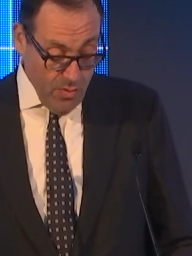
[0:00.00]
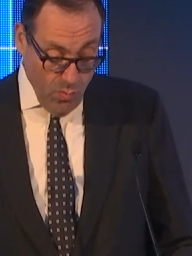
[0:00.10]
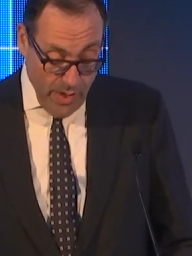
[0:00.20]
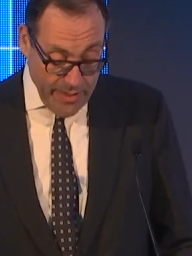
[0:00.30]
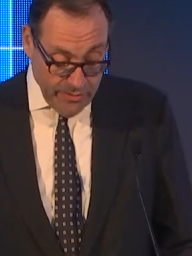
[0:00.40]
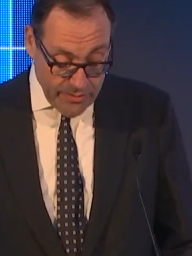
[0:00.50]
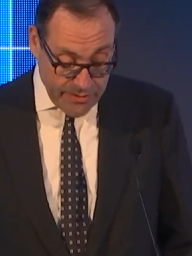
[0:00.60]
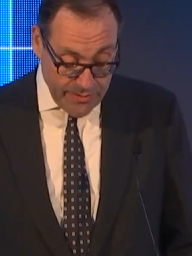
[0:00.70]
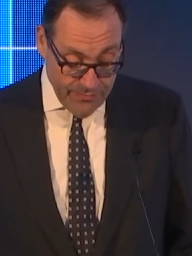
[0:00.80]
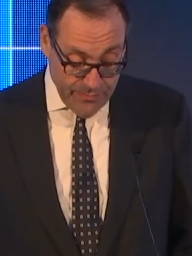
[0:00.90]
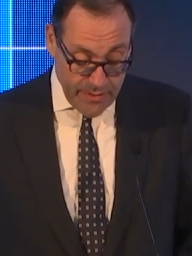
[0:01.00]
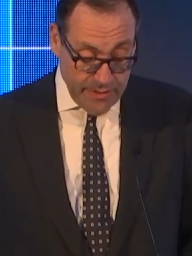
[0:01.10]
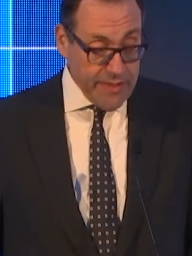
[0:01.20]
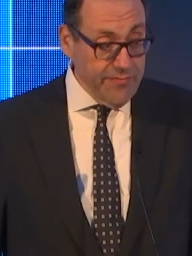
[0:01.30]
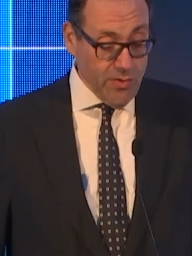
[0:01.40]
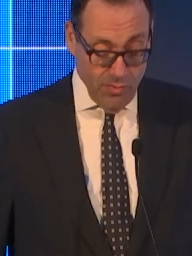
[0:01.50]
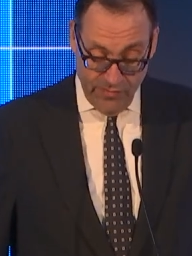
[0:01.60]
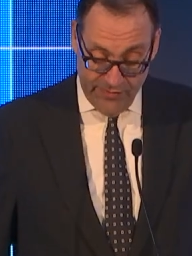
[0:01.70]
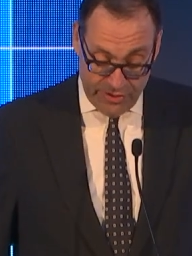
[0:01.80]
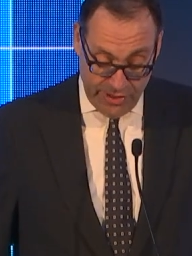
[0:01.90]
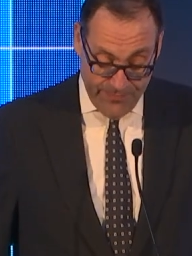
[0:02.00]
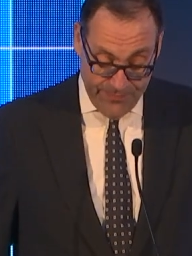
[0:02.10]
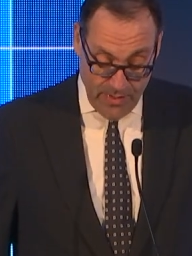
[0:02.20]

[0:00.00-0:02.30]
Wales, and even Oxfordshire.